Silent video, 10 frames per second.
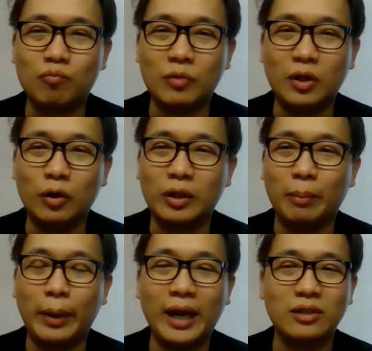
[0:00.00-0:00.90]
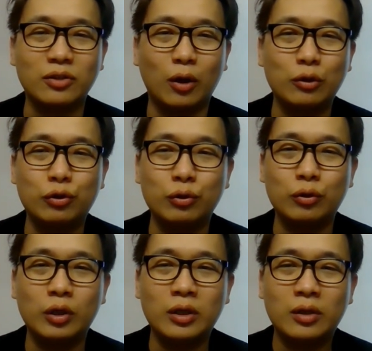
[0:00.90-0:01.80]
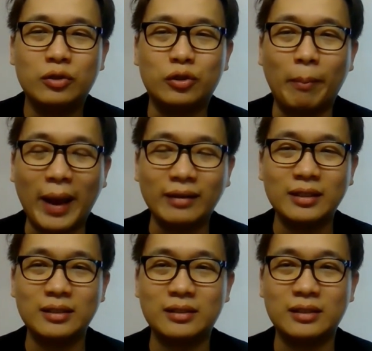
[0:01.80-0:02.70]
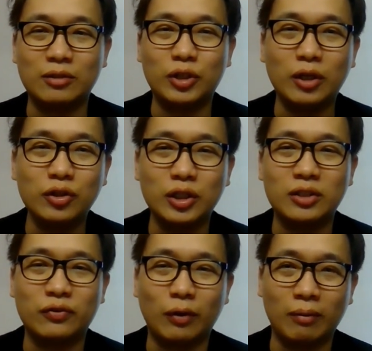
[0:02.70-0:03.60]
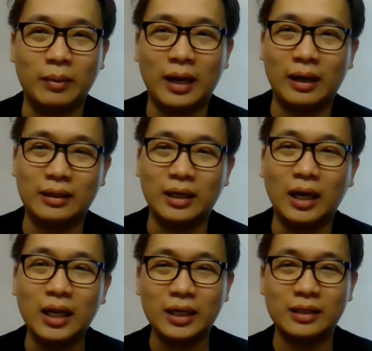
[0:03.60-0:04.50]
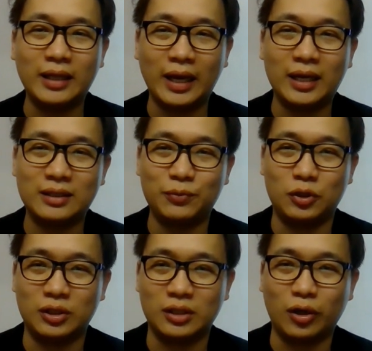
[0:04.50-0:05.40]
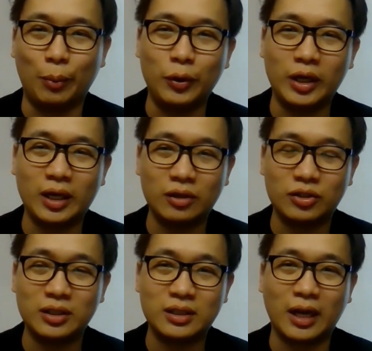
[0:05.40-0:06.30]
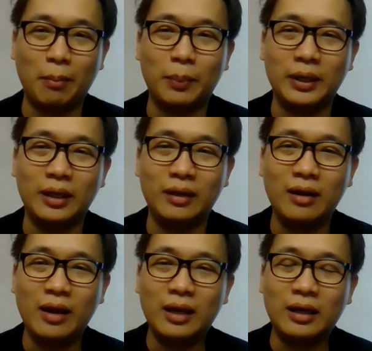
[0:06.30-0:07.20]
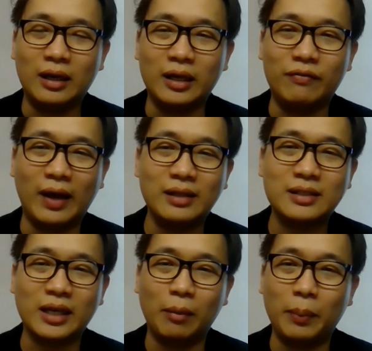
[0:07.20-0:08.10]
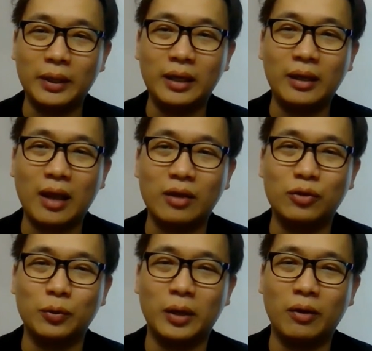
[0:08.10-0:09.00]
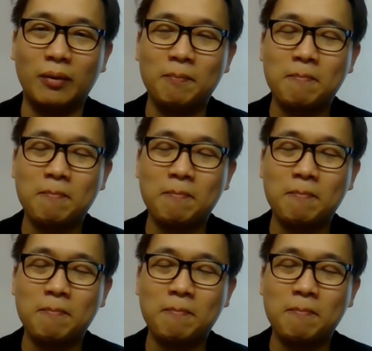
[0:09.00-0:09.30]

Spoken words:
You know, the brand has gone through tremendous changes from the earlier days, which is a communications company, events company, into a